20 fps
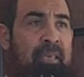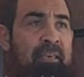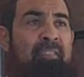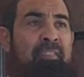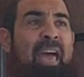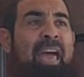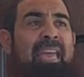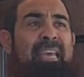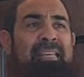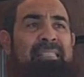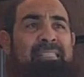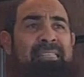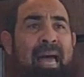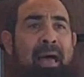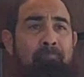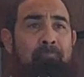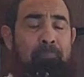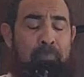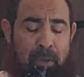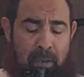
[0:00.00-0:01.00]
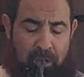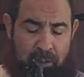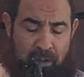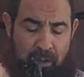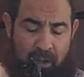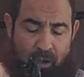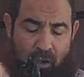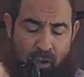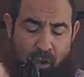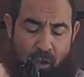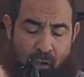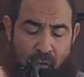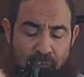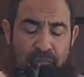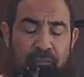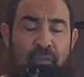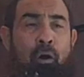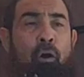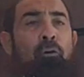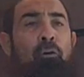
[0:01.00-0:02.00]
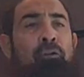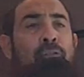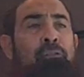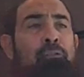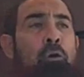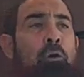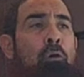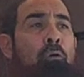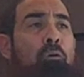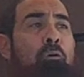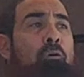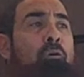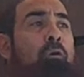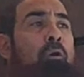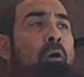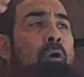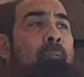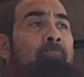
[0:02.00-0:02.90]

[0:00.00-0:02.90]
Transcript: The example of those who